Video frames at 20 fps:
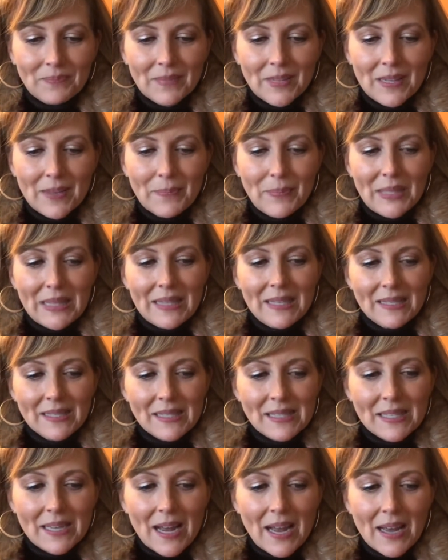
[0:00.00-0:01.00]
But
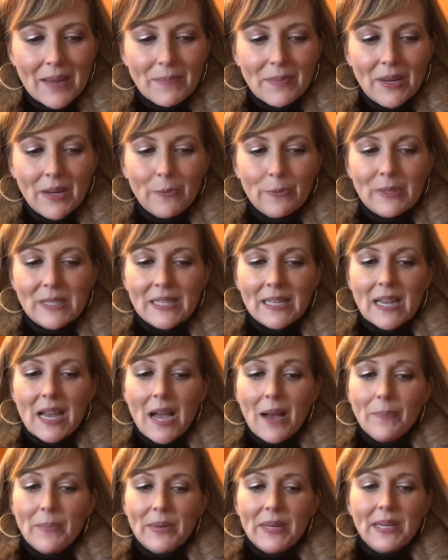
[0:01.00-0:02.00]
this time, it was
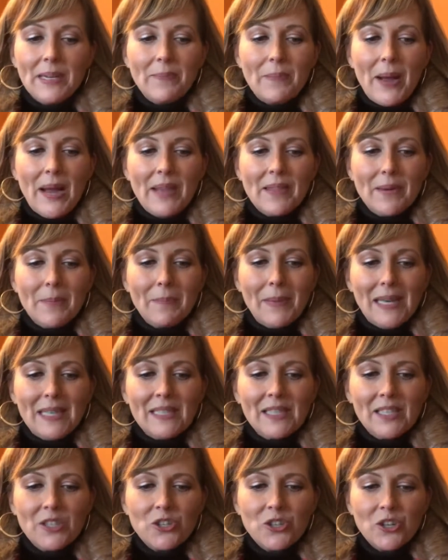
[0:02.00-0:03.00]
accompanied by the
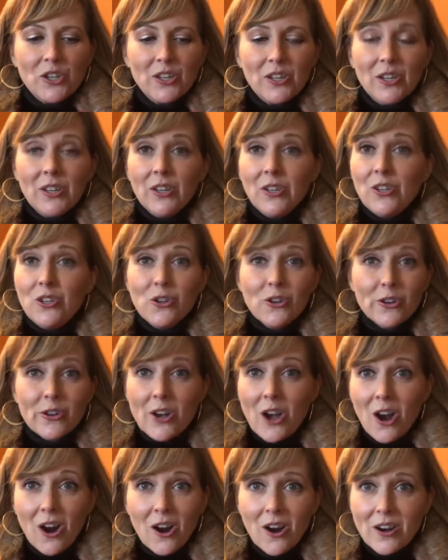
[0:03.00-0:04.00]
message, "Your
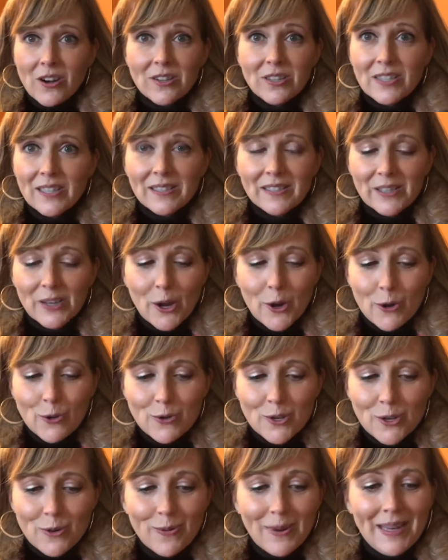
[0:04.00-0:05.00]
car doesn't
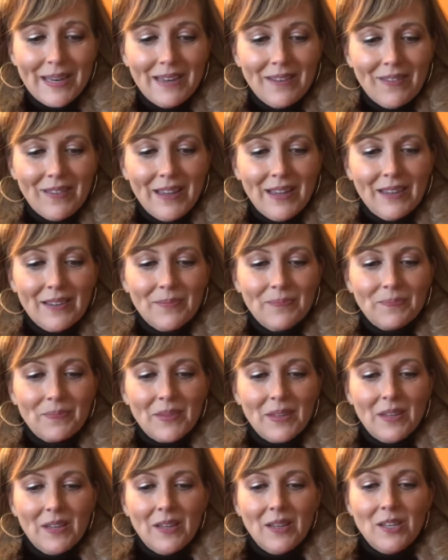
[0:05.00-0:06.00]
owe you anything.
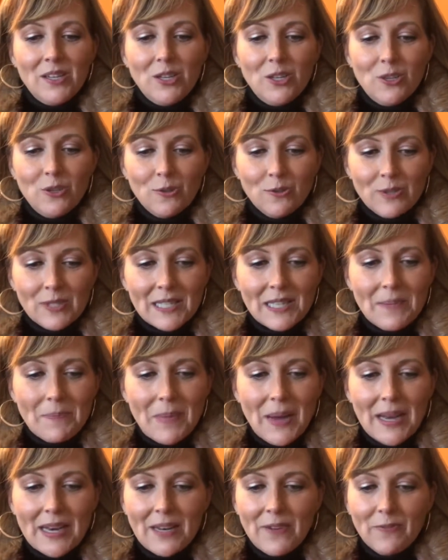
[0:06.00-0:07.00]
Use the
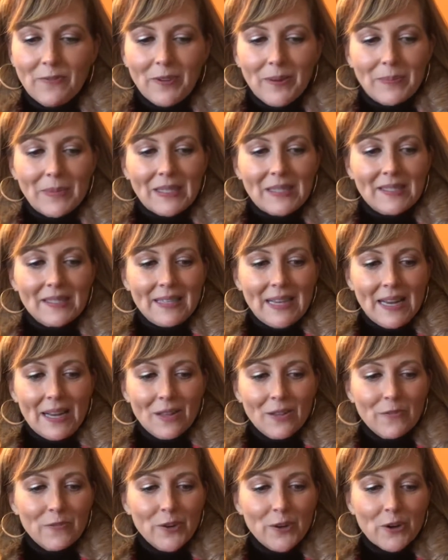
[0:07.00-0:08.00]
money from the
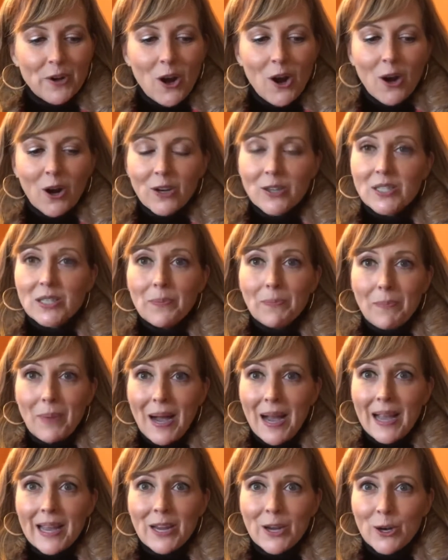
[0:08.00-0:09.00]
sale of your car to
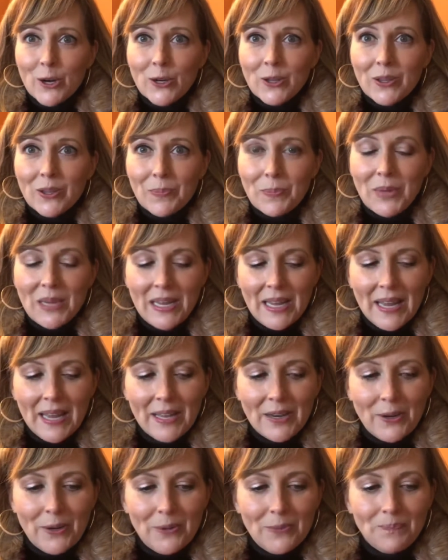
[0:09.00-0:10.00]
buy her the
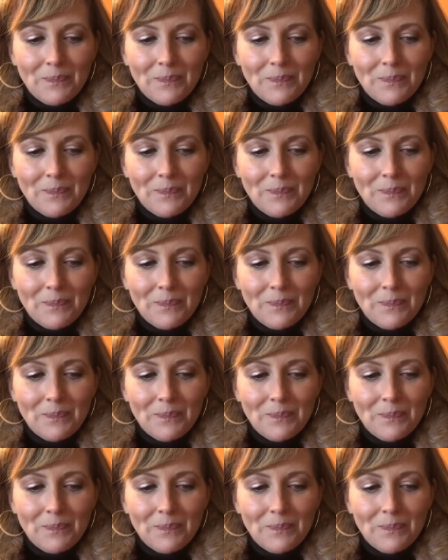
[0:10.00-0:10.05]
piano."